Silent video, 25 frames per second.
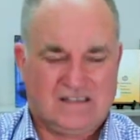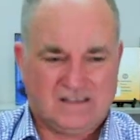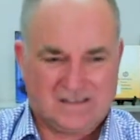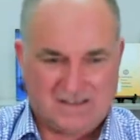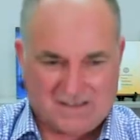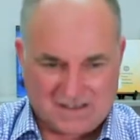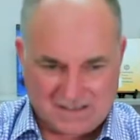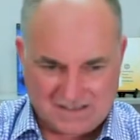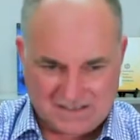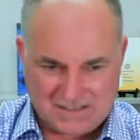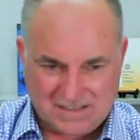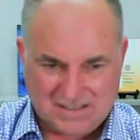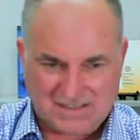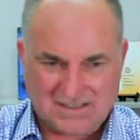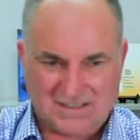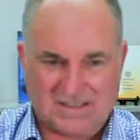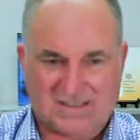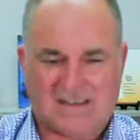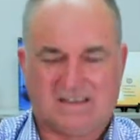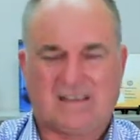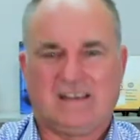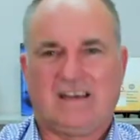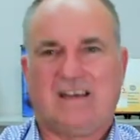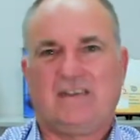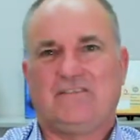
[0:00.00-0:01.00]
like
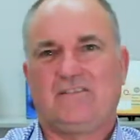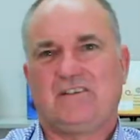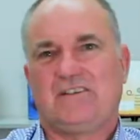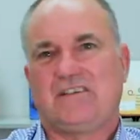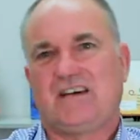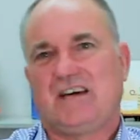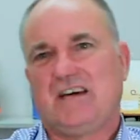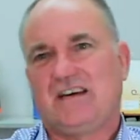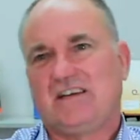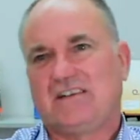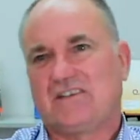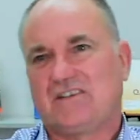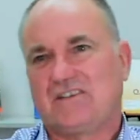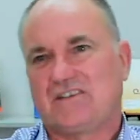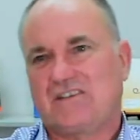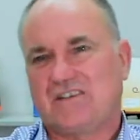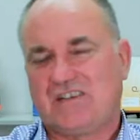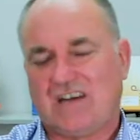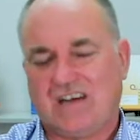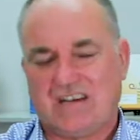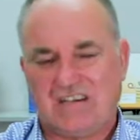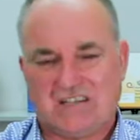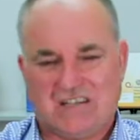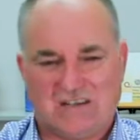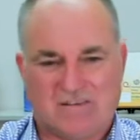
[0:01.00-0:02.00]
Sydney, the average age is
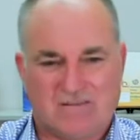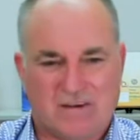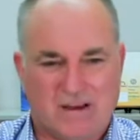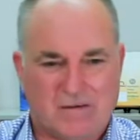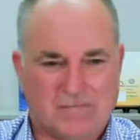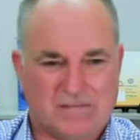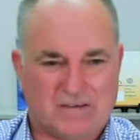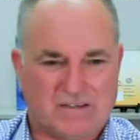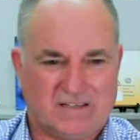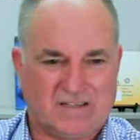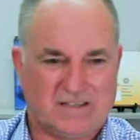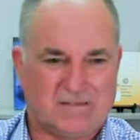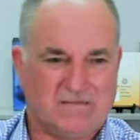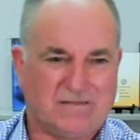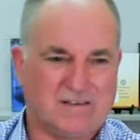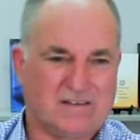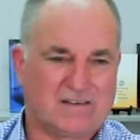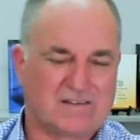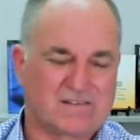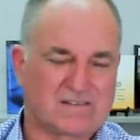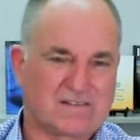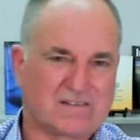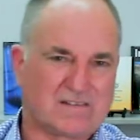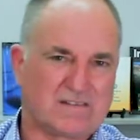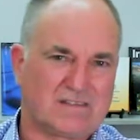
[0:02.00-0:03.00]
changing rapidly
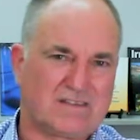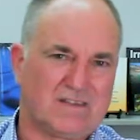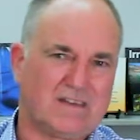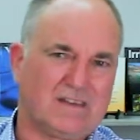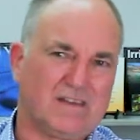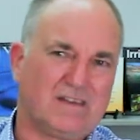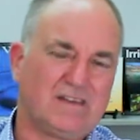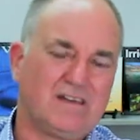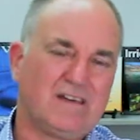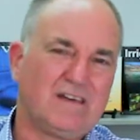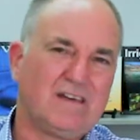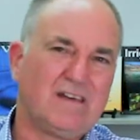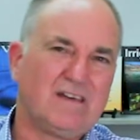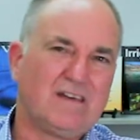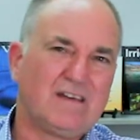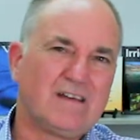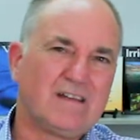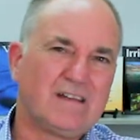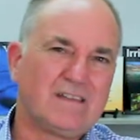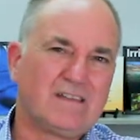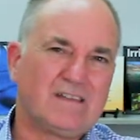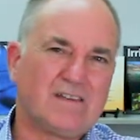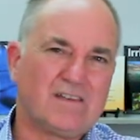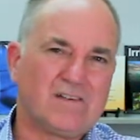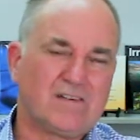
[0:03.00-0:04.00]
because of the
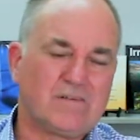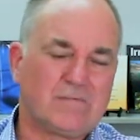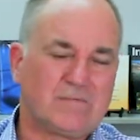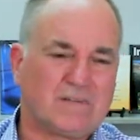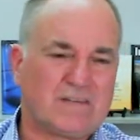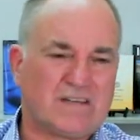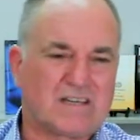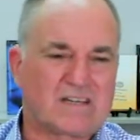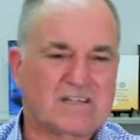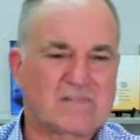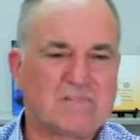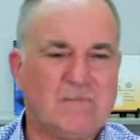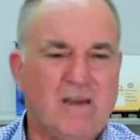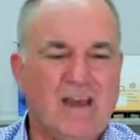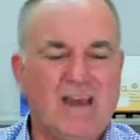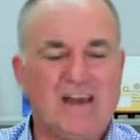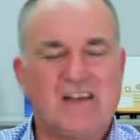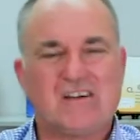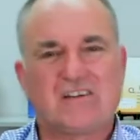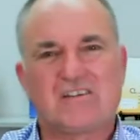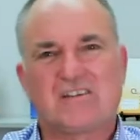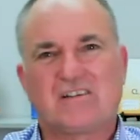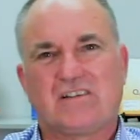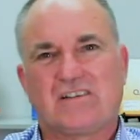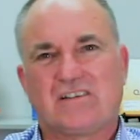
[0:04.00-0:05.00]
urban
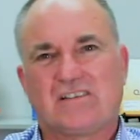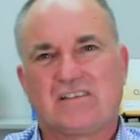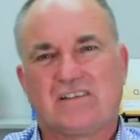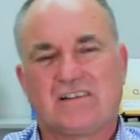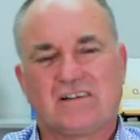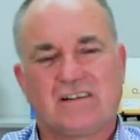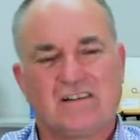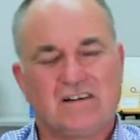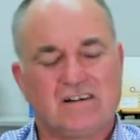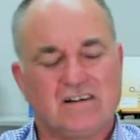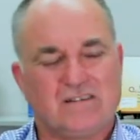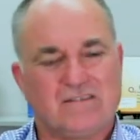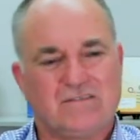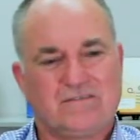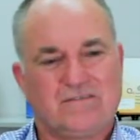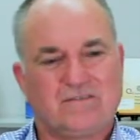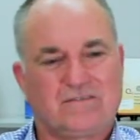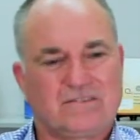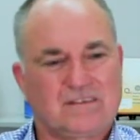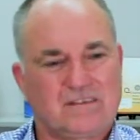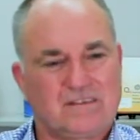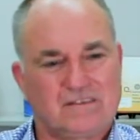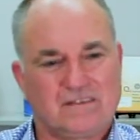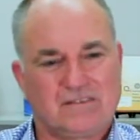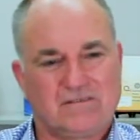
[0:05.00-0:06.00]
expansion
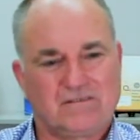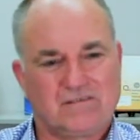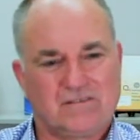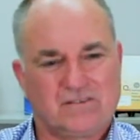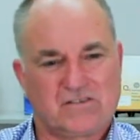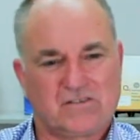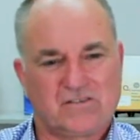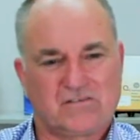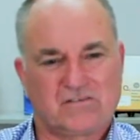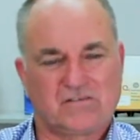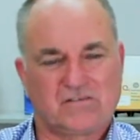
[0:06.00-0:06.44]
which